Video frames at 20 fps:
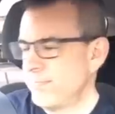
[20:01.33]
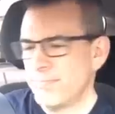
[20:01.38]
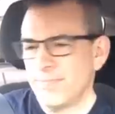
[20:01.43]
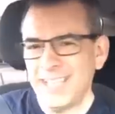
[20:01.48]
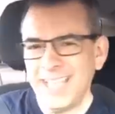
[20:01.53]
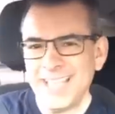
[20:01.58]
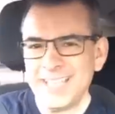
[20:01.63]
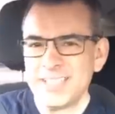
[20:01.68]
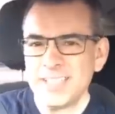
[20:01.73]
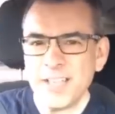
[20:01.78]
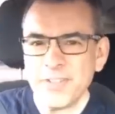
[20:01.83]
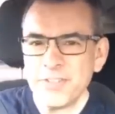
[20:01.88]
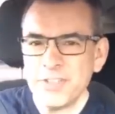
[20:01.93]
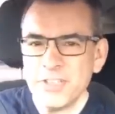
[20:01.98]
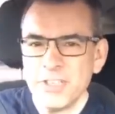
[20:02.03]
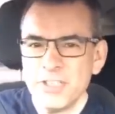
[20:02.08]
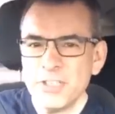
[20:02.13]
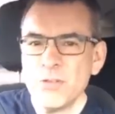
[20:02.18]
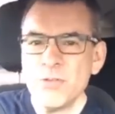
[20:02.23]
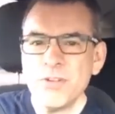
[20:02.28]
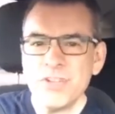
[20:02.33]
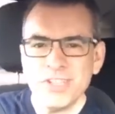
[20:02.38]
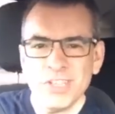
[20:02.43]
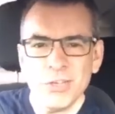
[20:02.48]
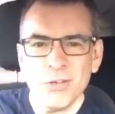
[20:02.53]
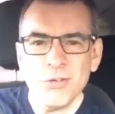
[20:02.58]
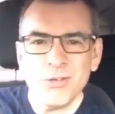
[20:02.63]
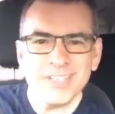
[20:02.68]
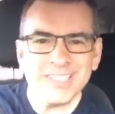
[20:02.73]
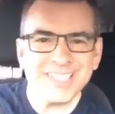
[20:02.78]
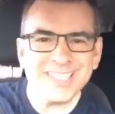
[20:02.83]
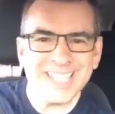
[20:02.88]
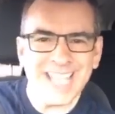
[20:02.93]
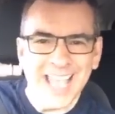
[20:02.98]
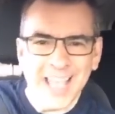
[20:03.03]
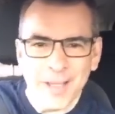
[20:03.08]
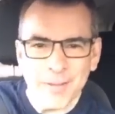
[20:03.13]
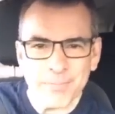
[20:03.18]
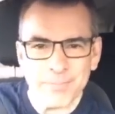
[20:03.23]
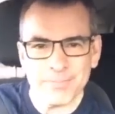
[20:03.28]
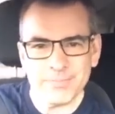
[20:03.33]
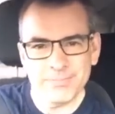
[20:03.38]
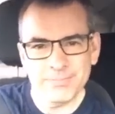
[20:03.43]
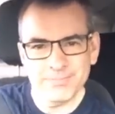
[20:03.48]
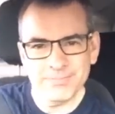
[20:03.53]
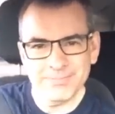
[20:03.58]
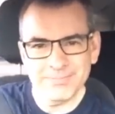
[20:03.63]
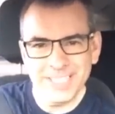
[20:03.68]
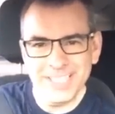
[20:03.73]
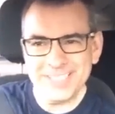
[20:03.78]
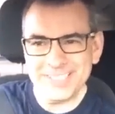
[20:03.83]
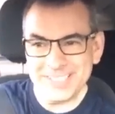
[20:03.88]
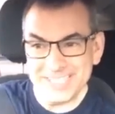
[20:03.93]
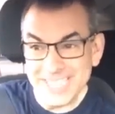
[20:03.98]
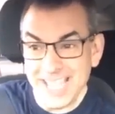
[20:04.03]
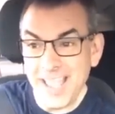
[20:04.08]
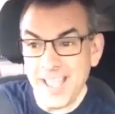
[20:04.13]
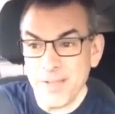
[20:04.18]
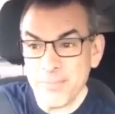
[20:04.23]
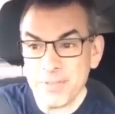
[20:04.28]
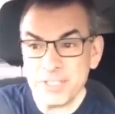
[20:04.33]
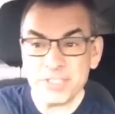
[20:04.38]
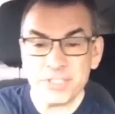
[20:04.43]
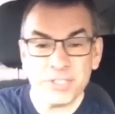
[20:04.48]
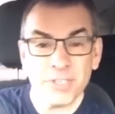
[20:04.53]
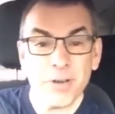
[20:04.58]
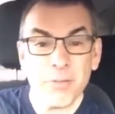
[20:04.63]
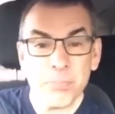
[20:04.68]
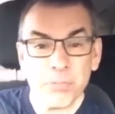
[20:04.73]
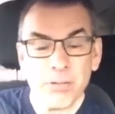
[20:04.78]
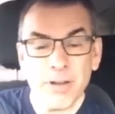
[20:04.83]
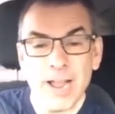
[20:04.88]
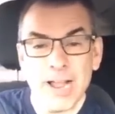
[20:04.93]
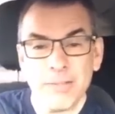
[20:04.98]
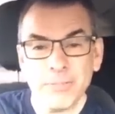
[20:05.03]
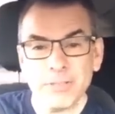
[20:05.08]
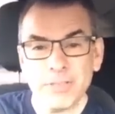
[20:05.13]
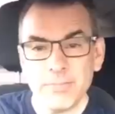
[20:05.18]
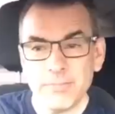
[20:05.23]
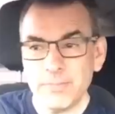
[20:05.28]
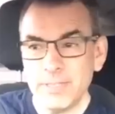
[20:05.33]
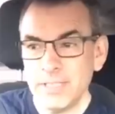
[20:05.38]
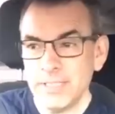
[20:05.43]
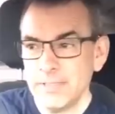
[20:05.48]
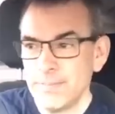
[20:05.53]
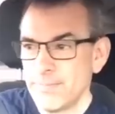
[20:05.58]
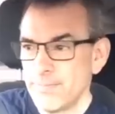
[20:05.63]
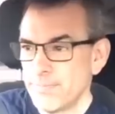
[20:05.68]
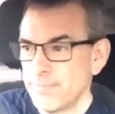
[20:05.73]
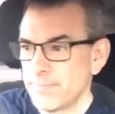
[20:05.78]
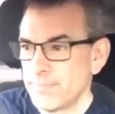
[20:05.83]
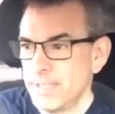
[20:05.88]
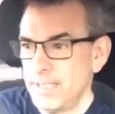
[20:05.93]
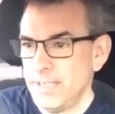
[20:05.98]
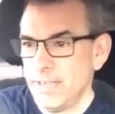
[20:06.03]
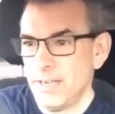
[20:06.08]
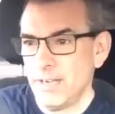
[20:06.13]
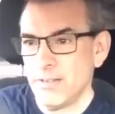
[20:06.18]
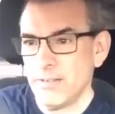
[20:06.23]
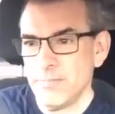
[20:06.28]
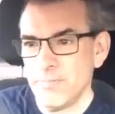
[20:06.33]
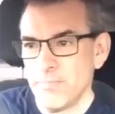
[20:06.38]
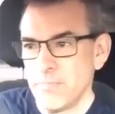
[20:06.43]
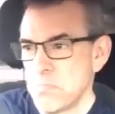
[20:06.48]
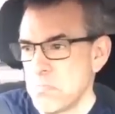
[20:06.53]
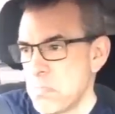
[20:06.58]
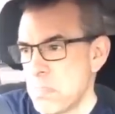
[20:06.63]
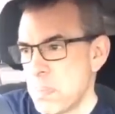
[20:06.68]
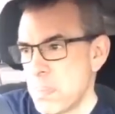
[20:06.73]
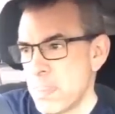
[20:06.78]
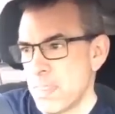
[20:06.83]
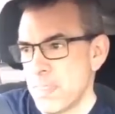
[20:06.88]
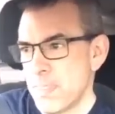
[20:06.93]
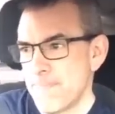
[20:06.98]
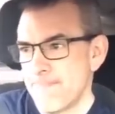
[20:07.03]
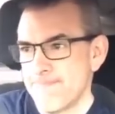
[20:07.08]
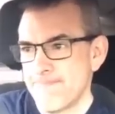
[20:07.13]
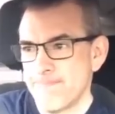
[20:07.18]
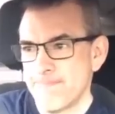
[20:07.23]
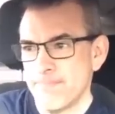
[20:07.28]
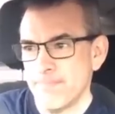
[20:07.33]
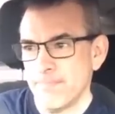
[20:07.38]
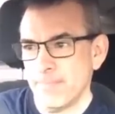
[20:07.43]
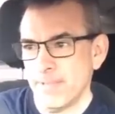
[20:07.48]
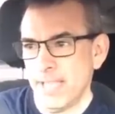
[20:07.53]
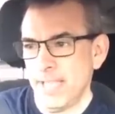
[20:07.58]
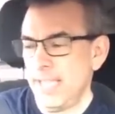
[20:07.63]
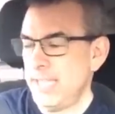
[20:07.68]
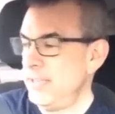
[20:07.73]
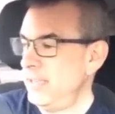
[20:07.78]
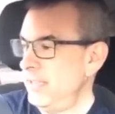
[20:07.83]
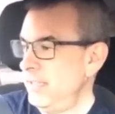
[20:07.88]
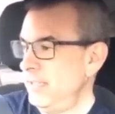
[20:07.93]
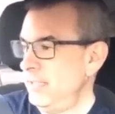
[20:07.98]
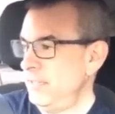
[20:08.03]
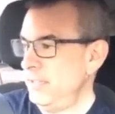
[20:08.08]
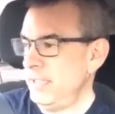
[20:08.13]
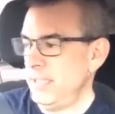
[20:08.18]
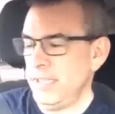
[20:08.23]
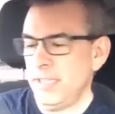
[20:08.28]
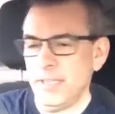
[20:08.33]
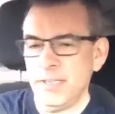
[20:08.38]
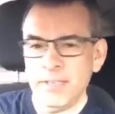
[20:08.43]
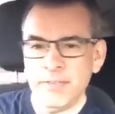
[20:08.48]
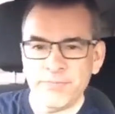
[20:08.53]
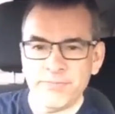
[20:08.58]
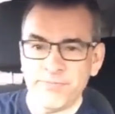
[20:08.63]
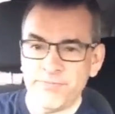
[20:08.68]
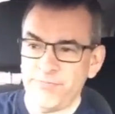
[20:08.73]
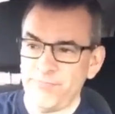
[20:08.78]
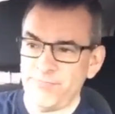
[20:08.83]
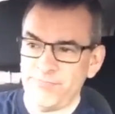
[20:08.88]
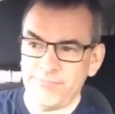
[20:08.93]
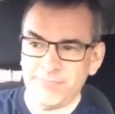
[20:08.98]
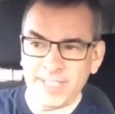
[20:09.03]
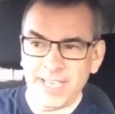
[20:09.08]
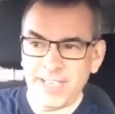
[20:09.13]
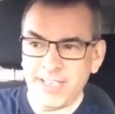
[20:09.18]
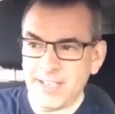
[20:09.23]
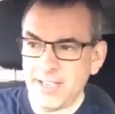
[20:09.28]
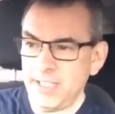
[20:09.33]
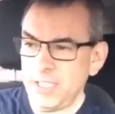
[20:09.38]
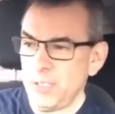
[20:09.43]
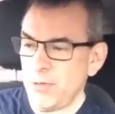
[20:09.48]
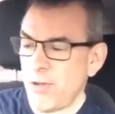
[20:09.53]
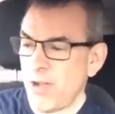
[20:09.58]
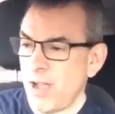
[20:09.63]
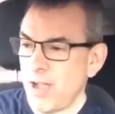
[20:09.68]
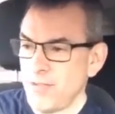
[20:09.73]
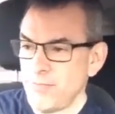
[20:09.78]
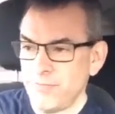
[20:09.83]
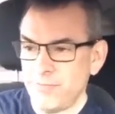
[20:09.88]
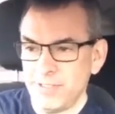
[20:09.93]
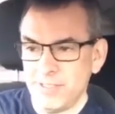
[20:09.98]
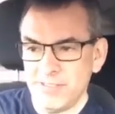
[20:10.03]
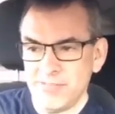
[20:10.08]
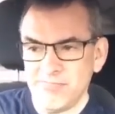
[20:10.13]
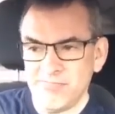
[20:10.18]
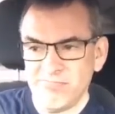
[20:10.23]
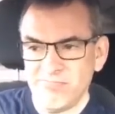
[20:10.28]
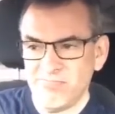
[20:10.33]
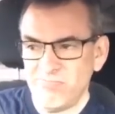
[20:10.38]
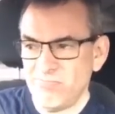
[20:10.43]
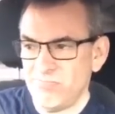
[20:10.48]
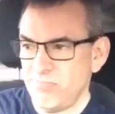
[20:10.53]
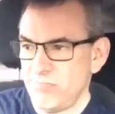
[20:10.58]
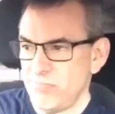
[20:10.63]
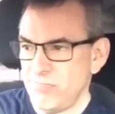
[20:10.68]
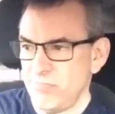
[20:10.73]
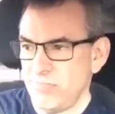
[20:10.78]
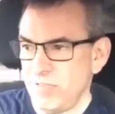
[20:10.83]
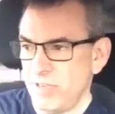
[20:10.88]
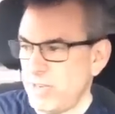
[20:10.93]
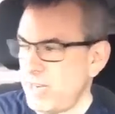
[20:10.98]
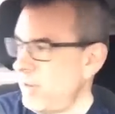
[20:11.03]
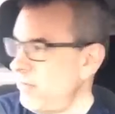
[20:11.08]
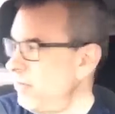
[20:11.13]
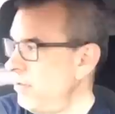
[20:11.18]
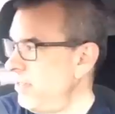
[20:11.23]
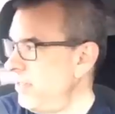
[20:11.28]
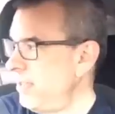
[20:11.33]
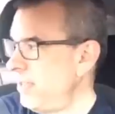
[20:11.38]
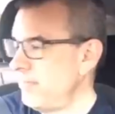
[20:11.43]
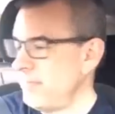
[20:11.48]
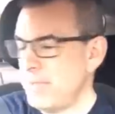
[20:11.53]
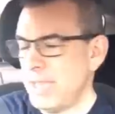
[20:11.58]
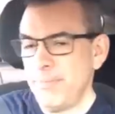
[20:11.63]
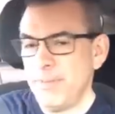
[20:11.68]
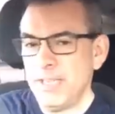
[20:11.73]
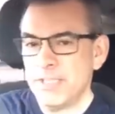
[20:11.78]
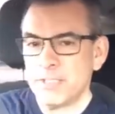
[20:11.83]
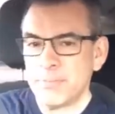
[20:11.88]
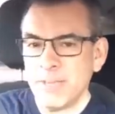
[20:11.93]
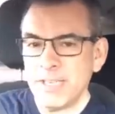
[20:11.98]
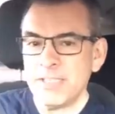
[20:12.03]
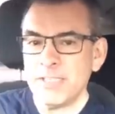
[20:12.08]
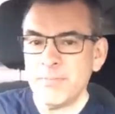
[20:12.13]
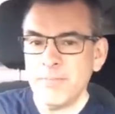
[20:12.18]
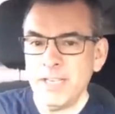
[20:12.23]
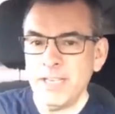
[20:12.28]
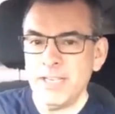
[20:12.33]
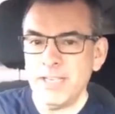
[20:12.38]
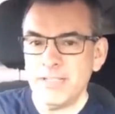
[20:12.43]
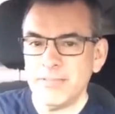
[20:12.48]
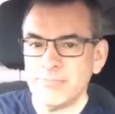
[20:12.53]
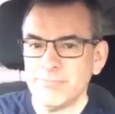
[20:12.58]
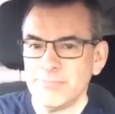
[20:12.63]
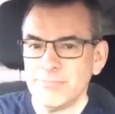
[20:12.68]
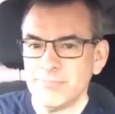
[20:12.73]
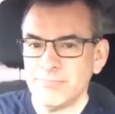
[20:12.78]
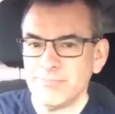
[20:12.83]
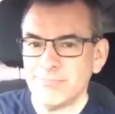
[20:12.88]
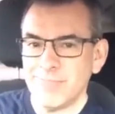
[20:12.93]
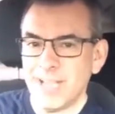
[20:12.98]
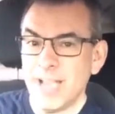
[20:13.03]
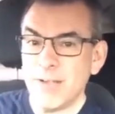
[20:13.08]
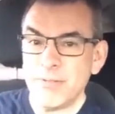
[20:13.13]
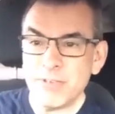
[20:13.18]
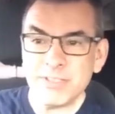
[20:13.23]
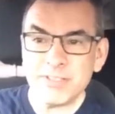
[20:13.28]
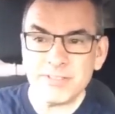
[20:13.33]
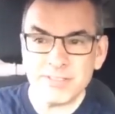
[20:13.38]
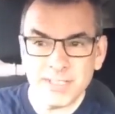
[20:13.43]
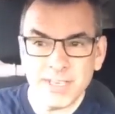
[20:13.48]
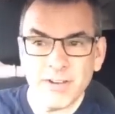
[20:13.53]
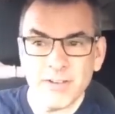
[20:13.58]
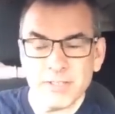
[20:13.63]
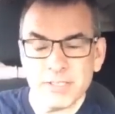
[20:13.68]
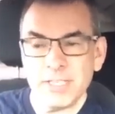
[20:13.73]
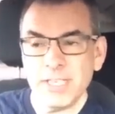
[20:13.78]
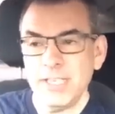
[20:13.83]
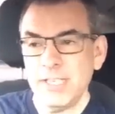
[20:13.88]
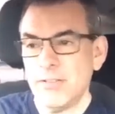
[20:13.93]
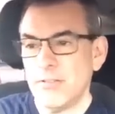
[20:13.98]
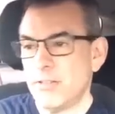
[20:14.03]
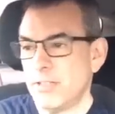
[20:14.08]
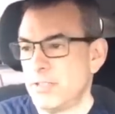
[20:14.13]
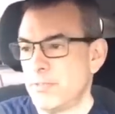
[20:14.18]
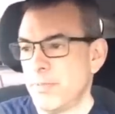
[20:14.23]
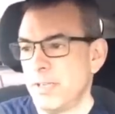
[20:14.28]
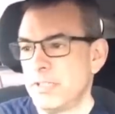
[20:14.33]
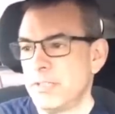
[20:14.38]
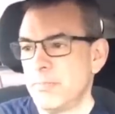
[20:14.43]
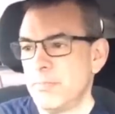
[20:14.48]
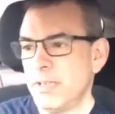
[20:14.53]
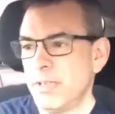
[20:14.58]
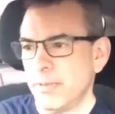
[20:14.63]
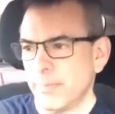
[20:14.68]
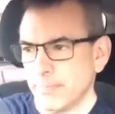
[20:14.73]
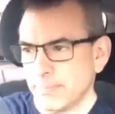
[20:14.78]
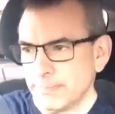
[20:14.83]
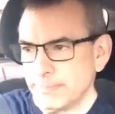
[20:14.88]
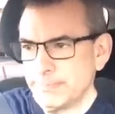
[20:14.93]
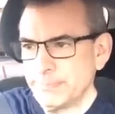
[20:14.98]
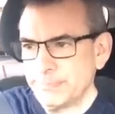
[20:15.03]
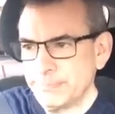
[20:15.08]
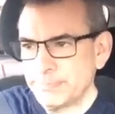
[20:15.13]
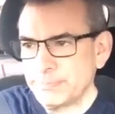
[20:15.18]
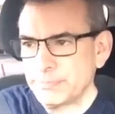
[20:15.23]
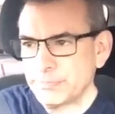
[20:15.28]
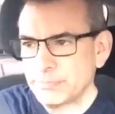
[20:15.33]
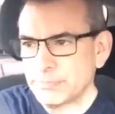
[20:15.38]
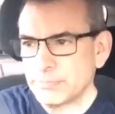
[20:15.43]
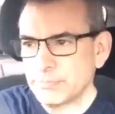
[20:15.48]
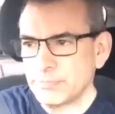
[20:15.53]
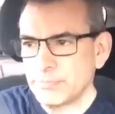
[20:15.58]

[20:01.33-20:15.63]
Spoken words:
you know, has nothing to do with you. It's them. It's their problem. you know? And if they cut you off and you're not with them, maybe it's meant to be. I would guarantee you it's meant to be.